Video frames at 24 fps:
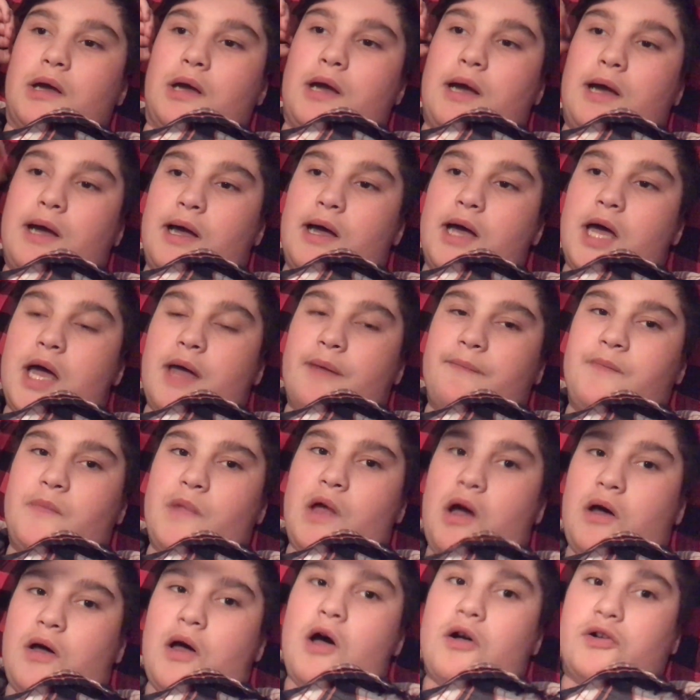
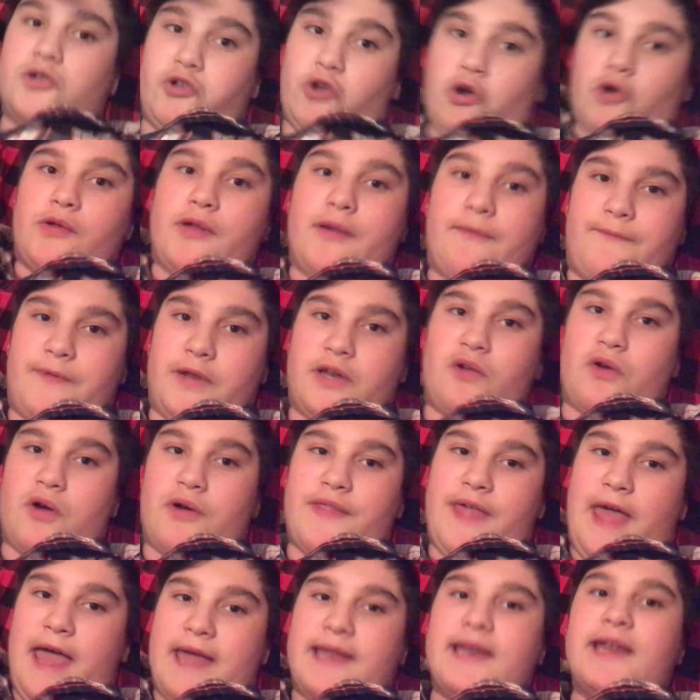I'll show you a video
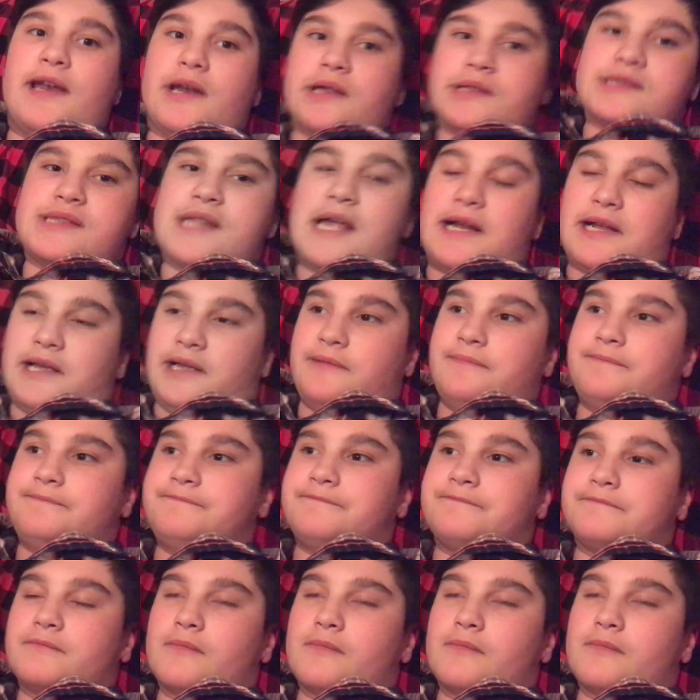of that in a second.